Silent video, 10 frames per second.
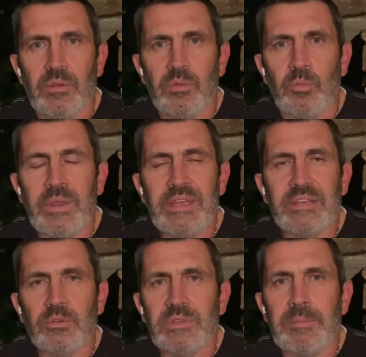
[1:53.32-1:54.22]
we can
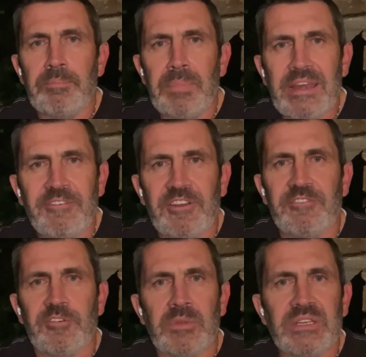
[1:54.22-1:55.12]
only
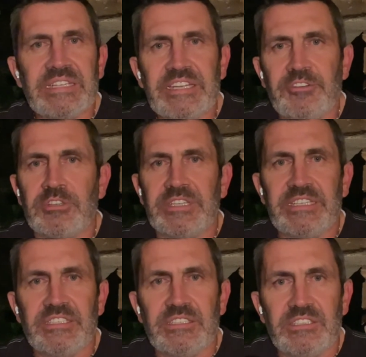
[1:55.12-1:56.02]
benefit from
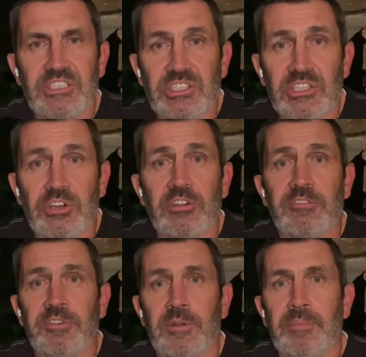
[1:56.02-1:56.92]
continuing to learn
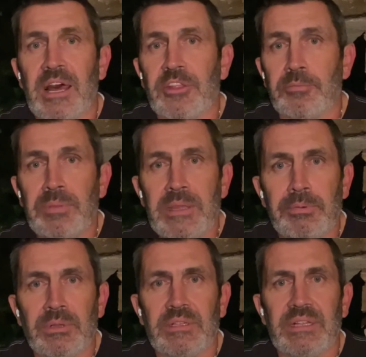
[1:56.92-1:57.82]
from other
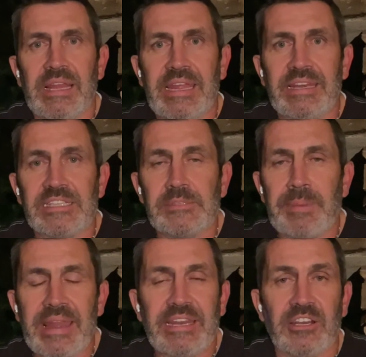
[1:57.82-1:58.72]
people and
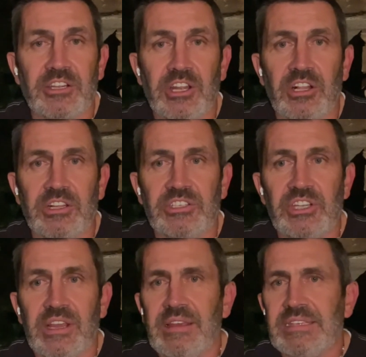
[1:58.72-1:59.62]
expanding our knowledge,
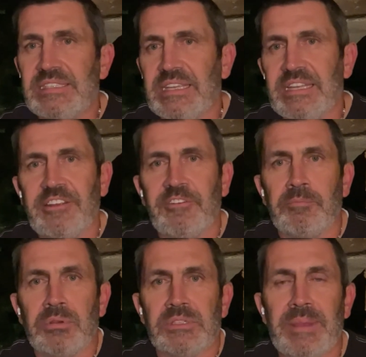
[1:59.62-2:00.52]
seeing
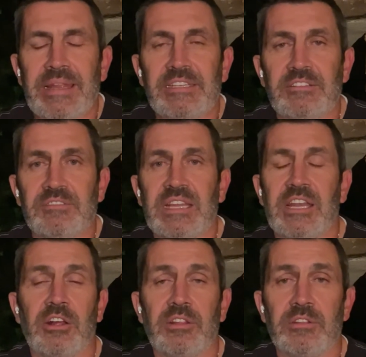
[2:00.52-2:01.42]
different perspectives and
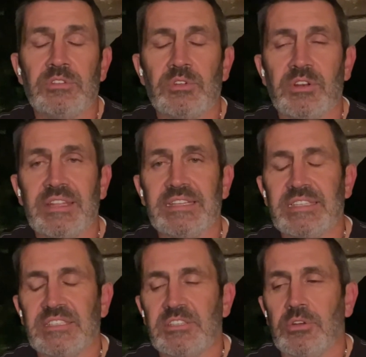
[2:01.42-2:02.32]
all those sort of
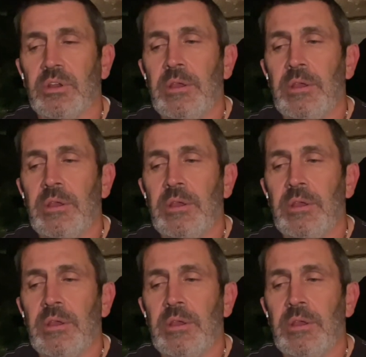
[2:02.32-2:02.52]
things. And so